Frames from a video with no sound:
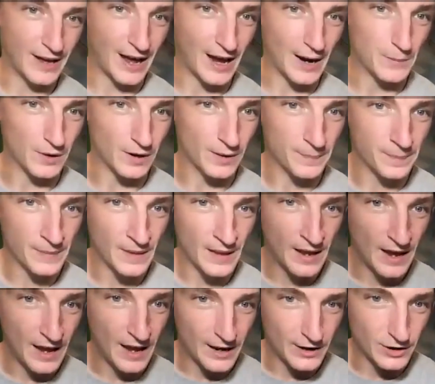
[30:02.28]
to the camera,
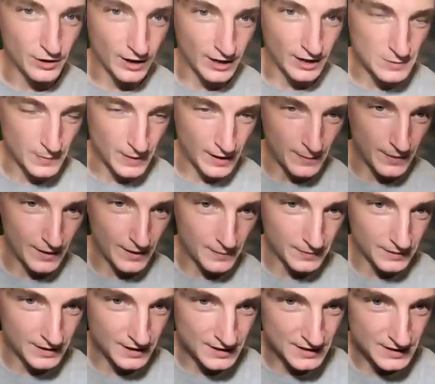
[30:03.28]
and you guys might
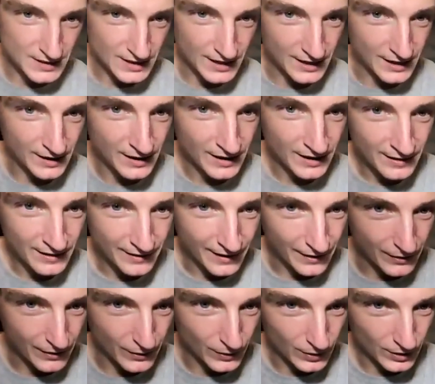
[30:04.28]
be able to see
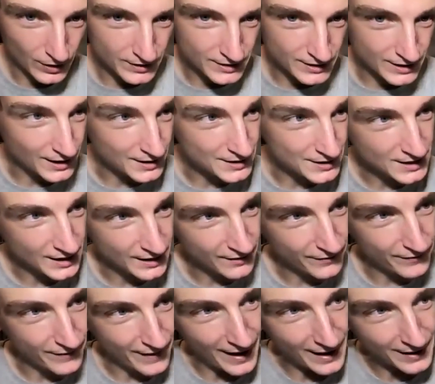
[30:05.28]
that Hooter does,
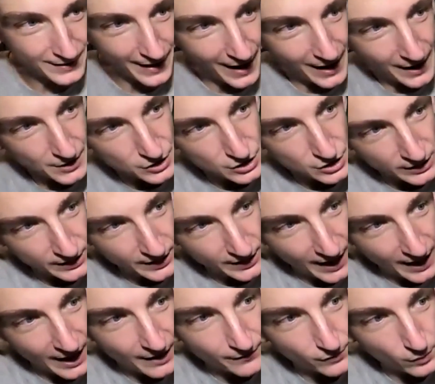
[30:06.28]
in fact,
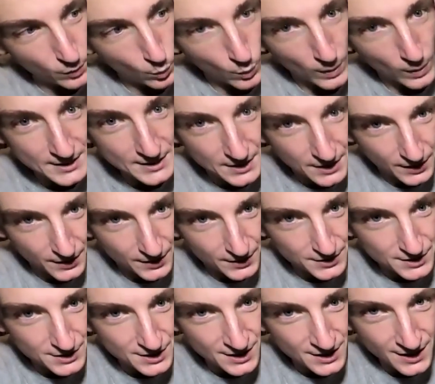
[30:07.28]
actually have
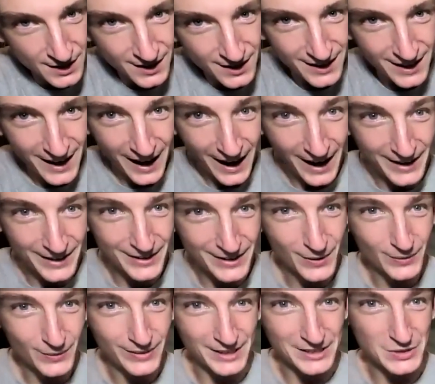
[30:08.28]
whiskers. I
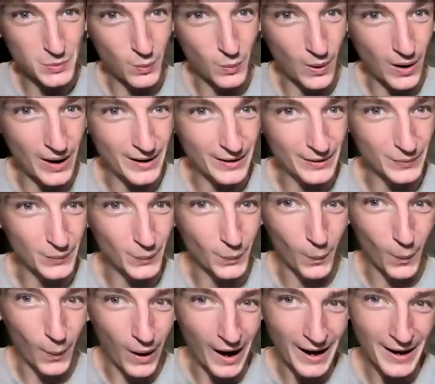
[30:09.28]
know that's wild.
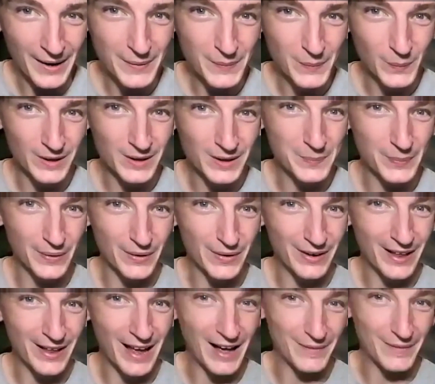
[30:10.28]
Why would a
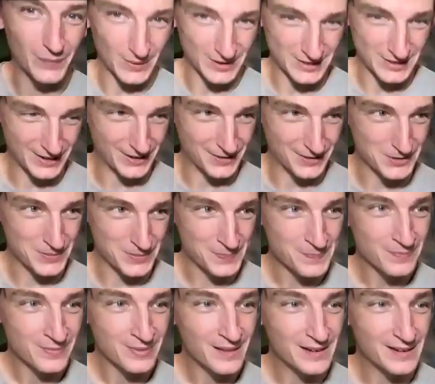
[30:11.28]
bird have whiskers?
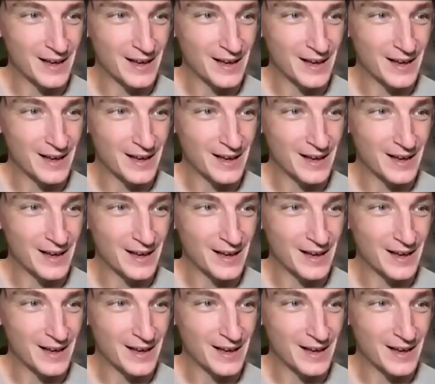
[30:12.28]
